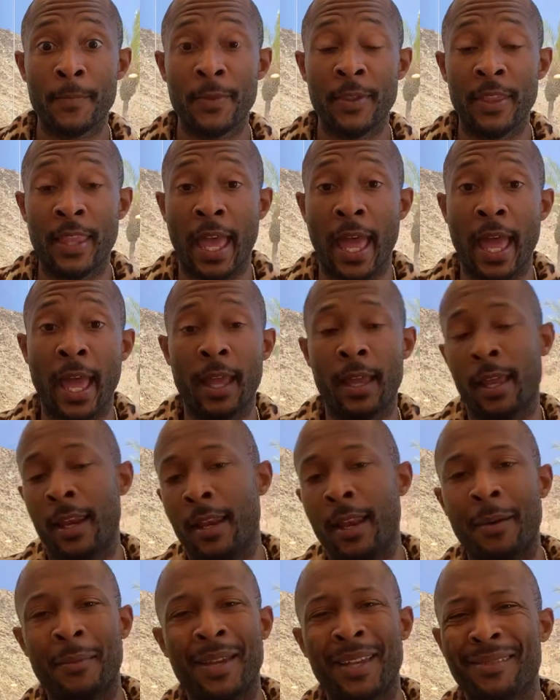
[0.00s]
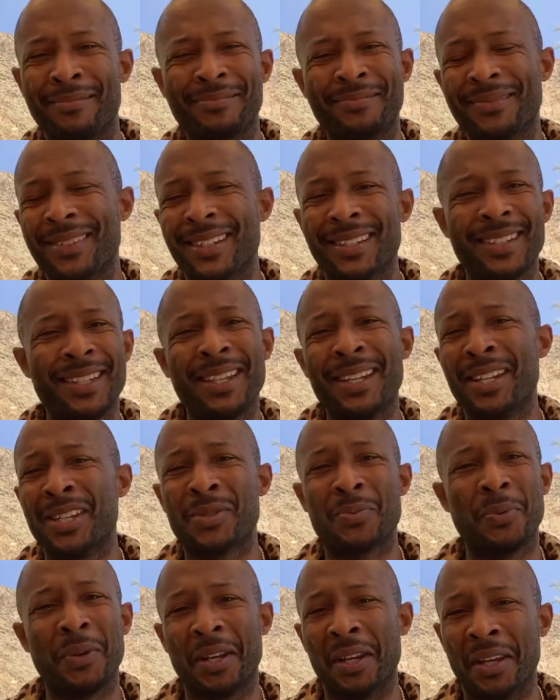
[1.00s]
And I mean, it
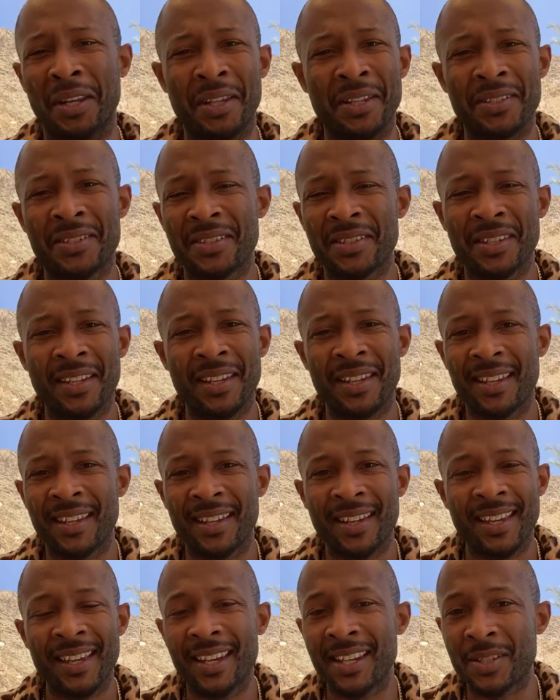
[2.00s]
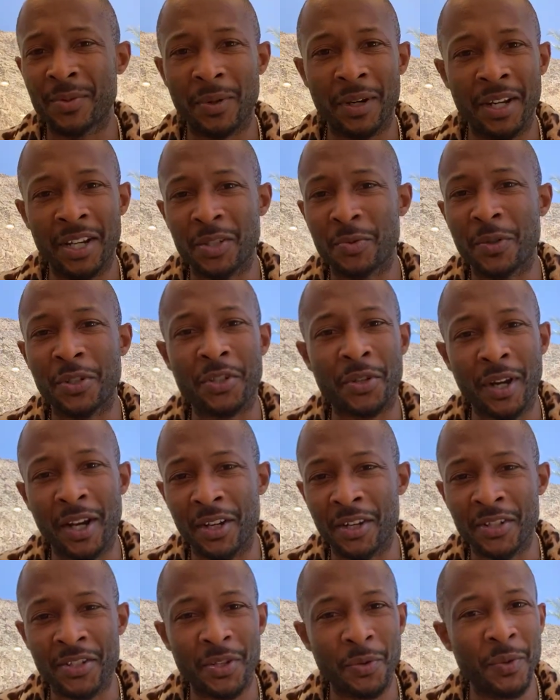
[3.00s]
is what it is. It is what it is. We're
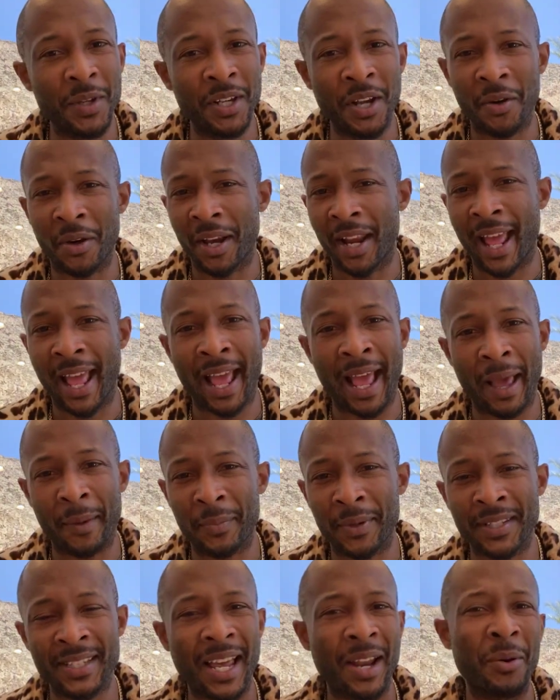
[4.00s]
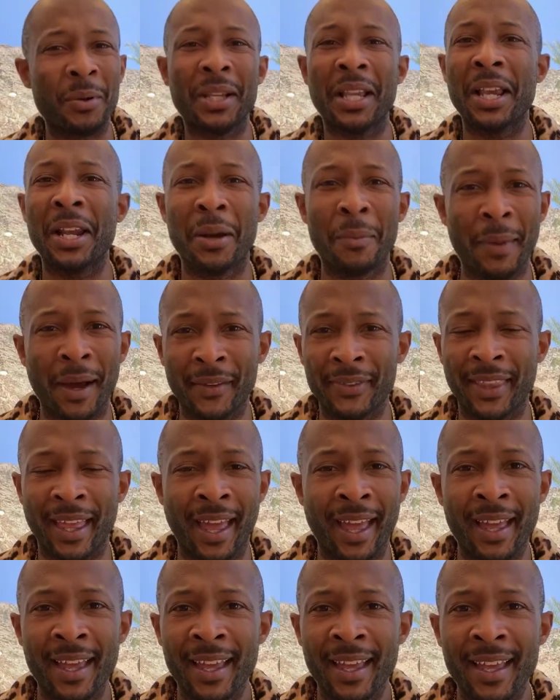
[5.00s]
traders, so we know that happens. I don't care about
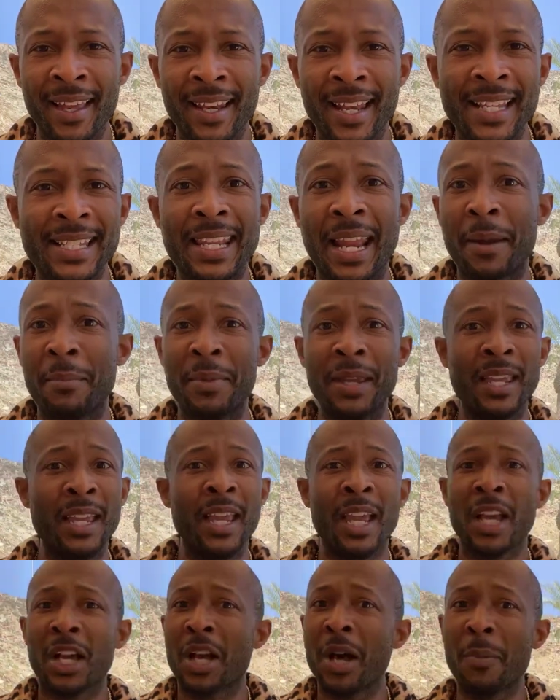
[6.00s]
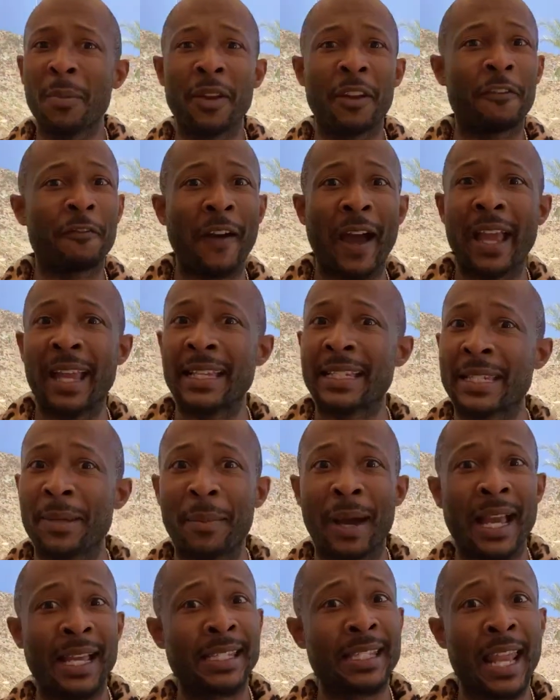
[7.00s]
that. That's like me coming to fight and
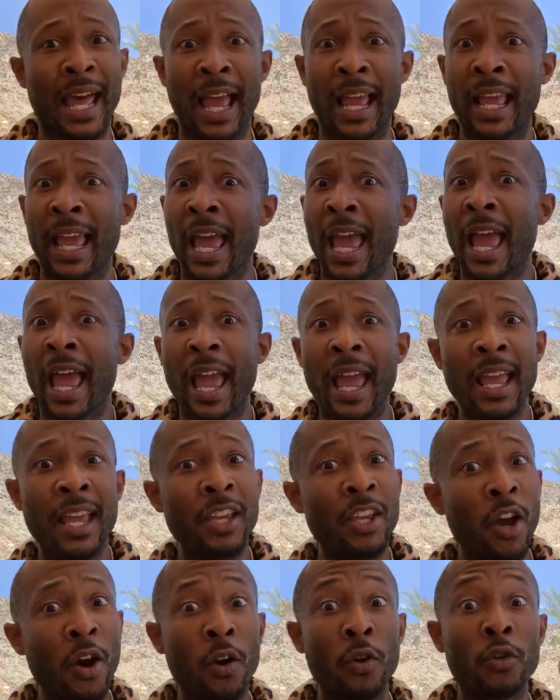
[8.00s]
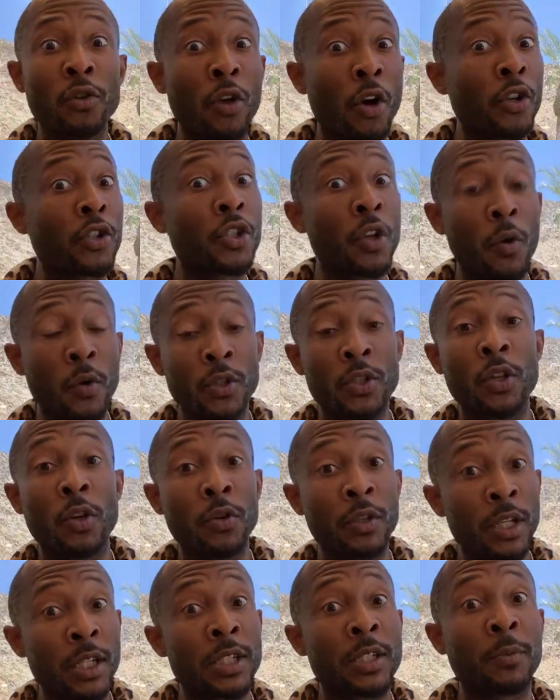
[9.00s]
somebody's like, hey, yo,
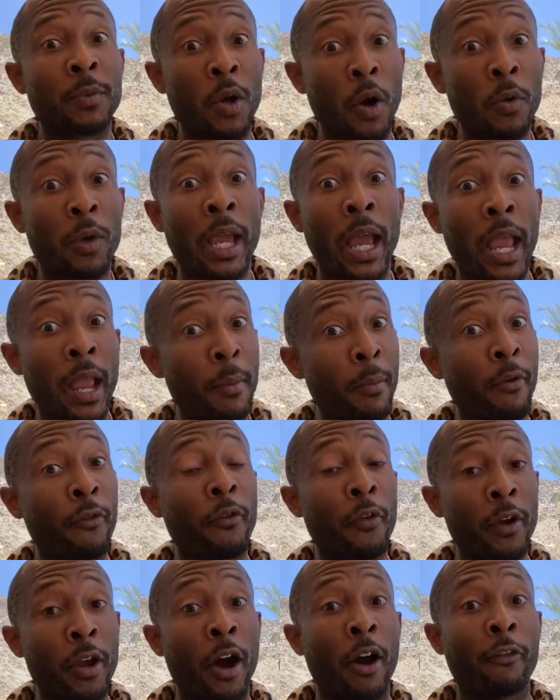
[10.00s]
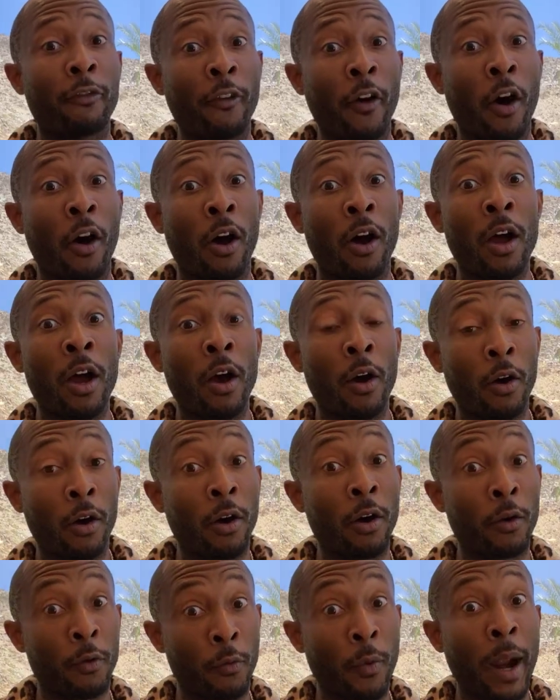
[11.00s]
so-and-so did some cocaine before y'all fought
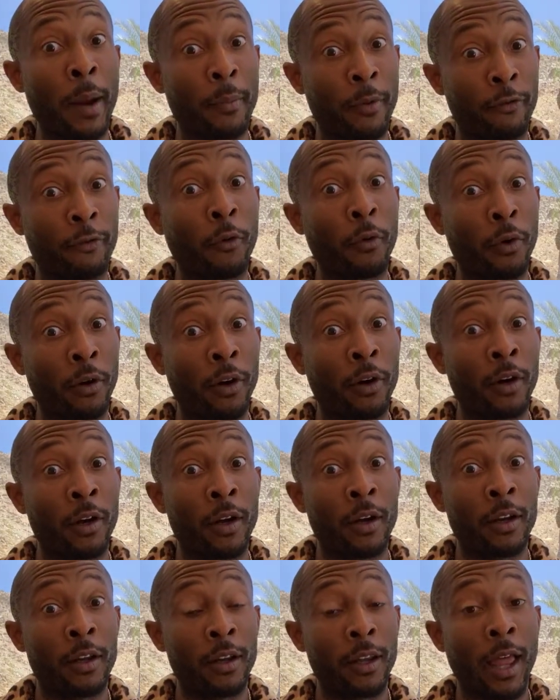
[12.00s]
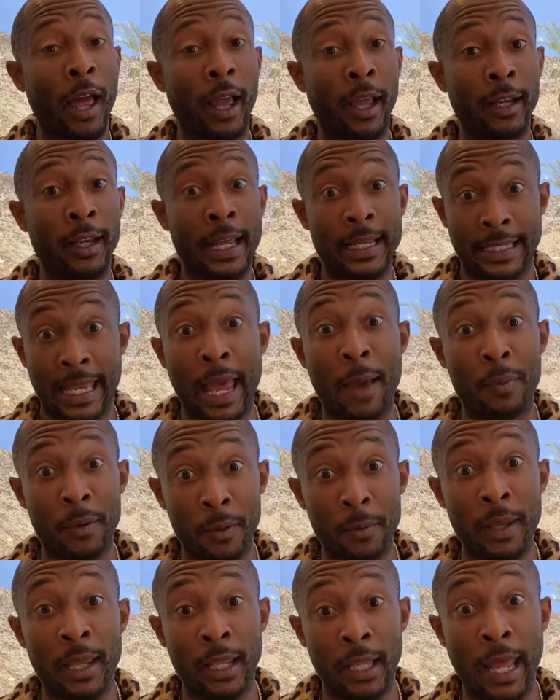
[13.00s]
or right before. Like, that's happened to
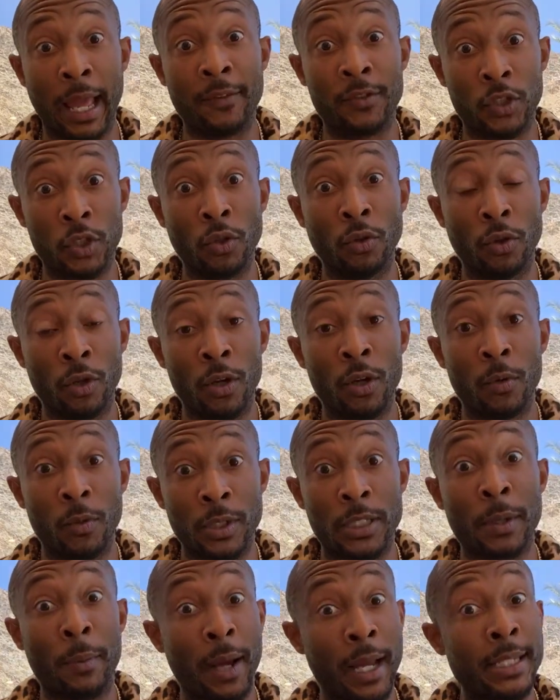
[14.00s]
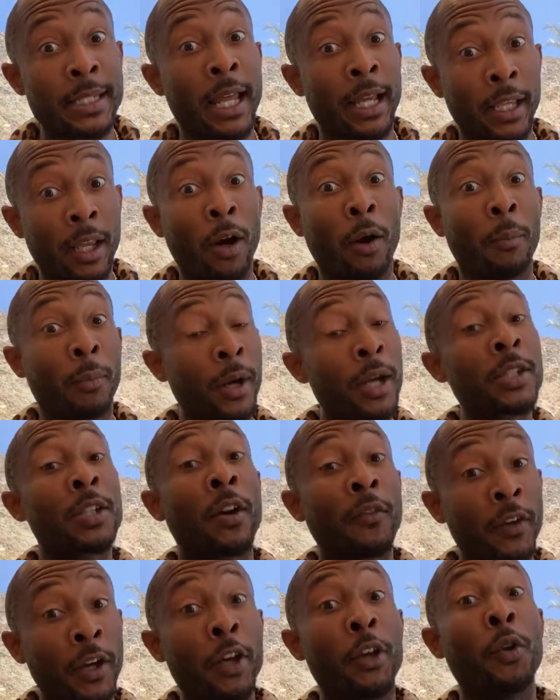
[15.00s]
me in life, too, where somebody's like, yo, bruh's
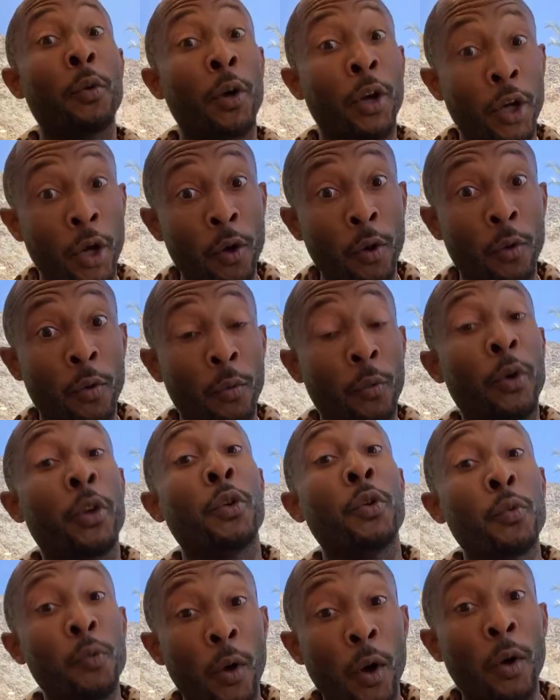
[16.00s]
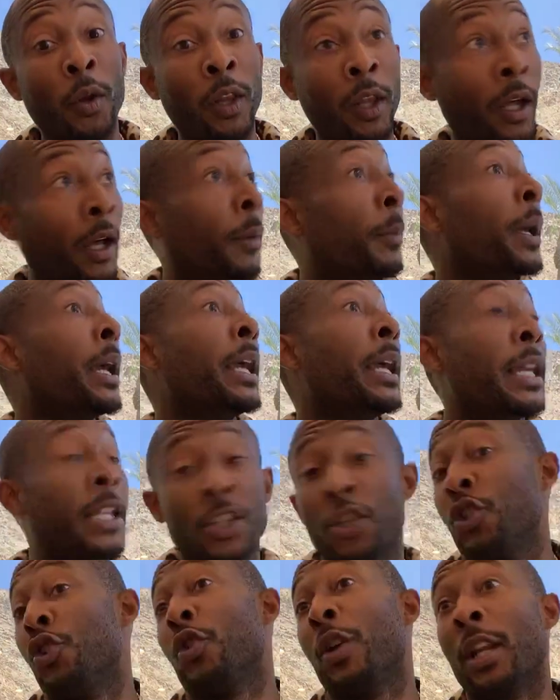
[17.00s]
over here doing coke. When you roll up,
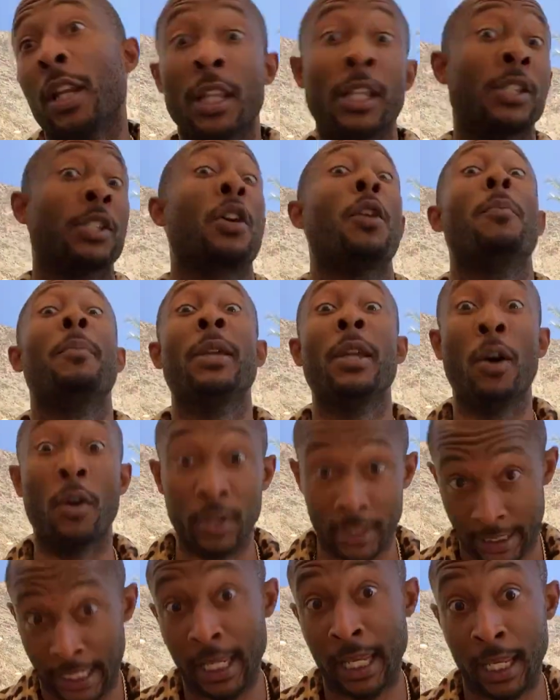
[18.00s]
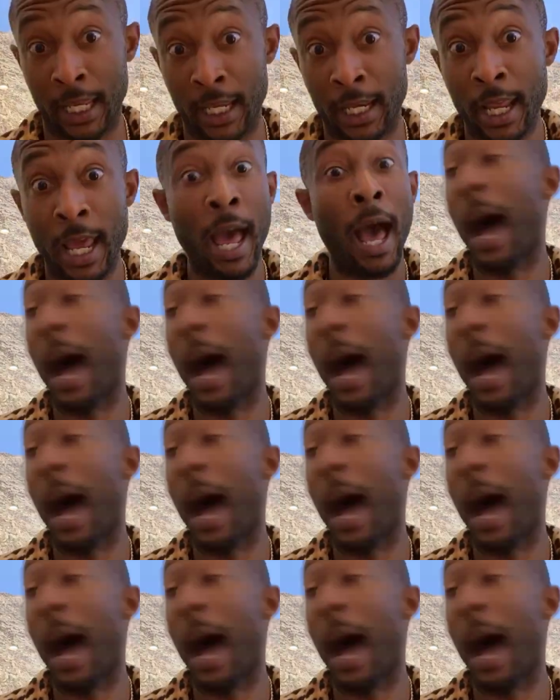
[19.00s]
his adrenaline is going to be on 10.